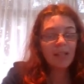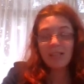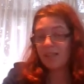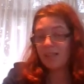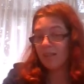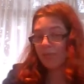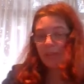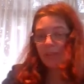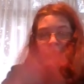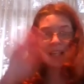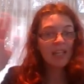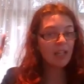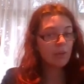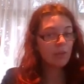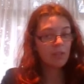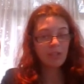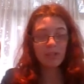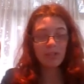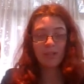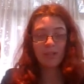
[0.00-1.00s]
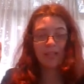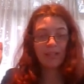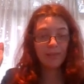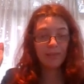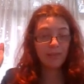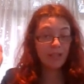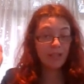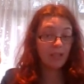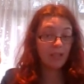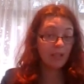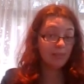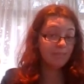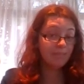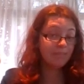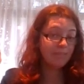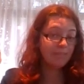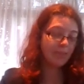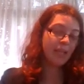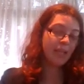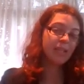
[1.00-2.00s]
Definitely equestrian, you know,
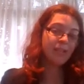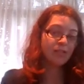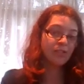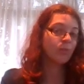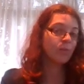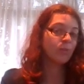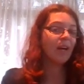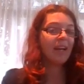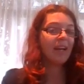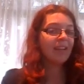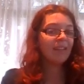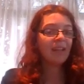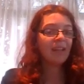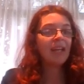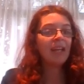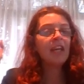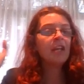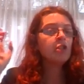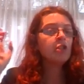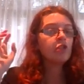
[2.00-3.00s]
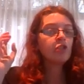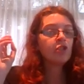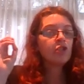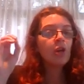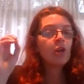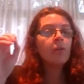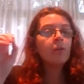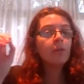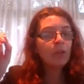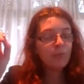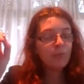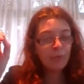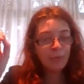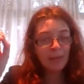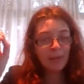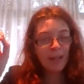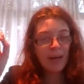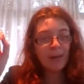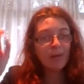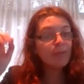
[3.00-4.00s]
is great. It is so good for
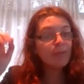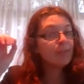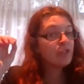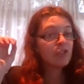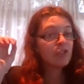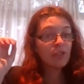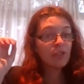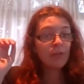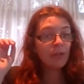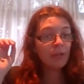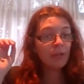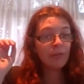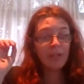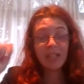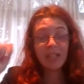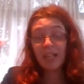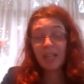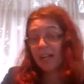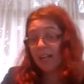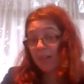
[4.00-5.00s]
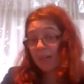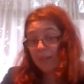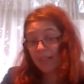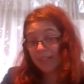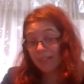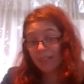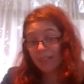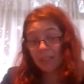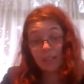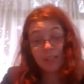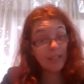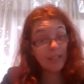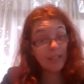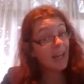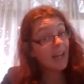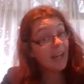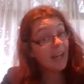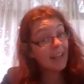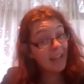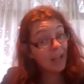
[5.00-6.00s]
your health. It is so good for your cardiovascular, you know, your
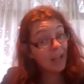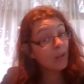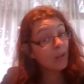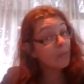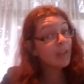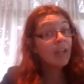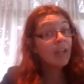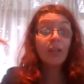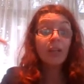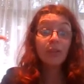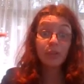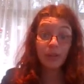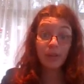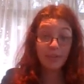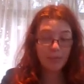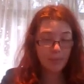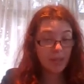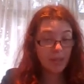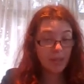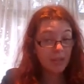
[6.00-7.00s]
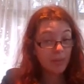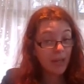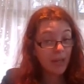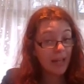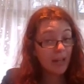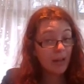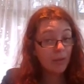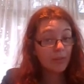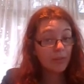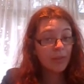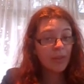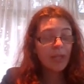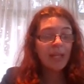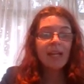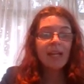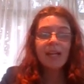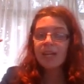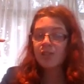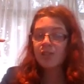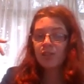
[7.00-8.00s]
heart health. It's great for mental health.
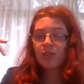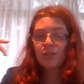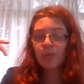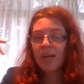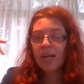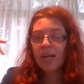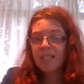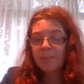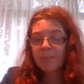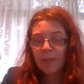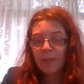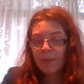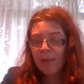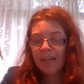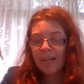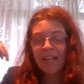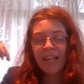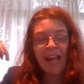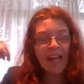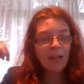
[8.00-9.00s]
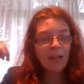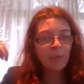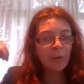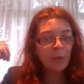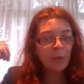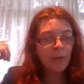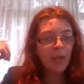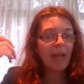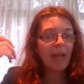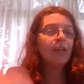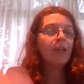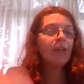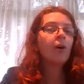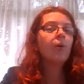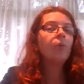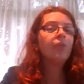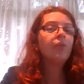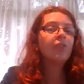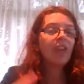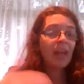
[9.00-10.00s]
It's just great to be around an animal that
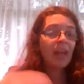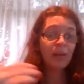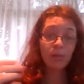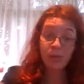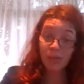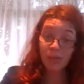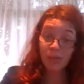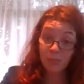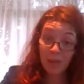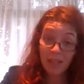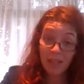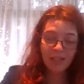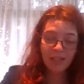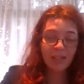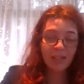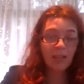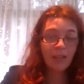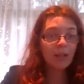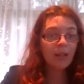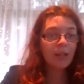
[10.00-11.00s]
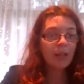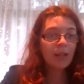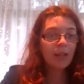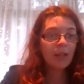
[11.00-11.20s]
knows and respects you.